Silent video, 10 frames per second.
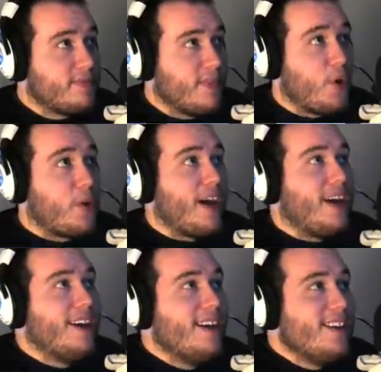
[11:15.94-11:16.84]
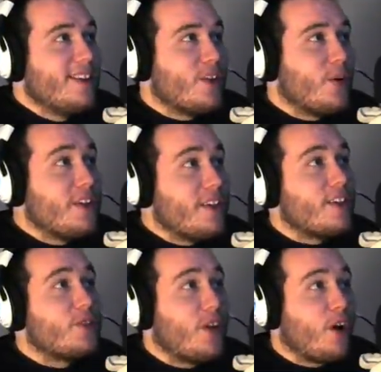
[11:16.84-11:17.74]
Okay, so he's
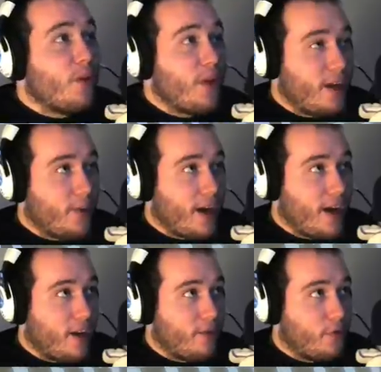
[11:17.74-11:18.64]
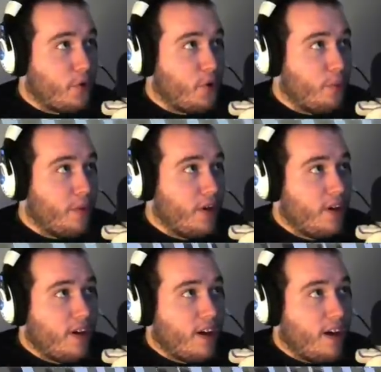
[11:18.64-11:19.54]
actually already ran out of room,
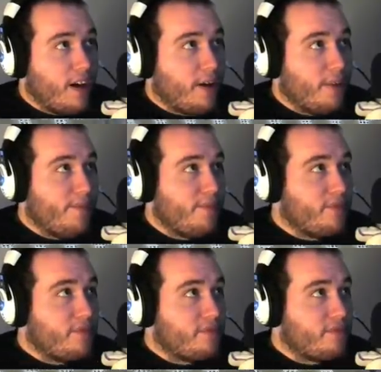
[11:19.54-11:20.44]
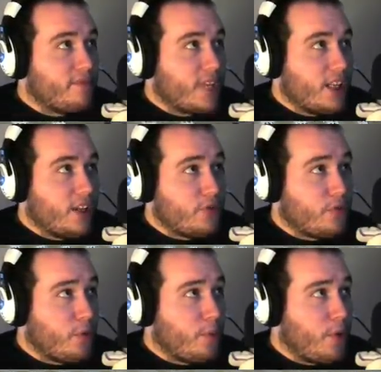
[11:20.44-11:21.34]
at least
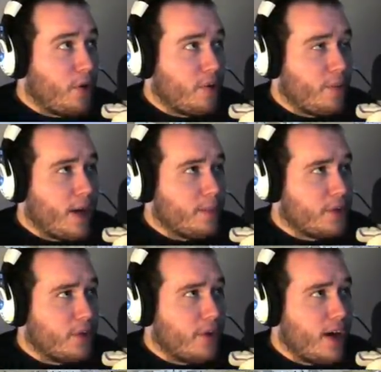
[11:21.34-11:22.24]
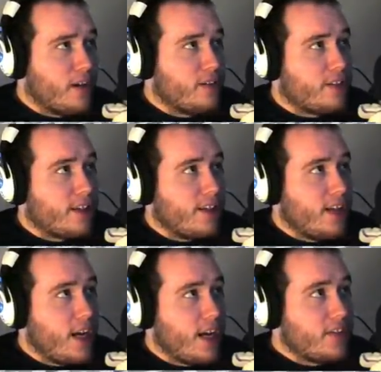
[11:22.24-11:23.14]
for part of the map, so now it's,
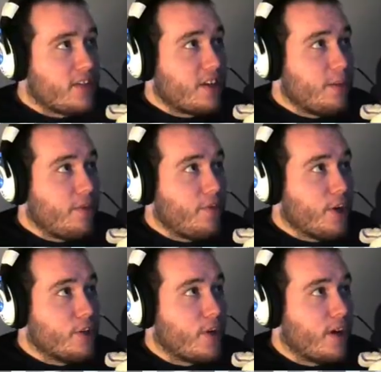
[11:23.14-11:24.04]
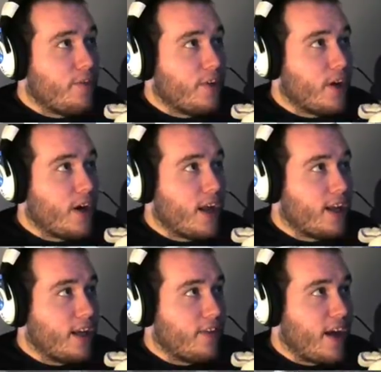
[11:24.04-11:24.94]
I guess it's going to be fun trying to figure out how
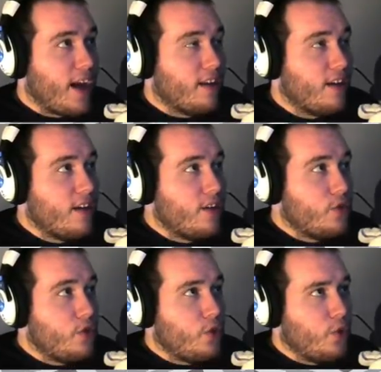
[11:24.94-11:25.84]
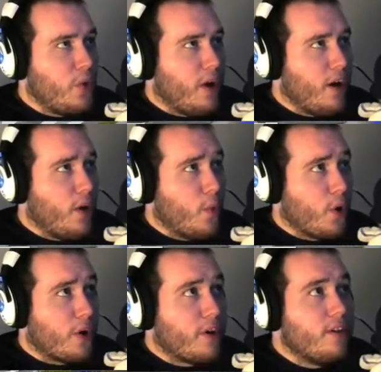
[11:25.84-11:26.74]
to get that to
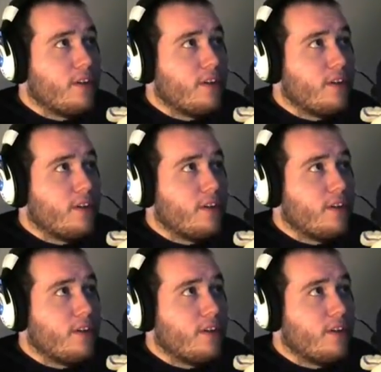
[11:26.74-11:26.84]
work.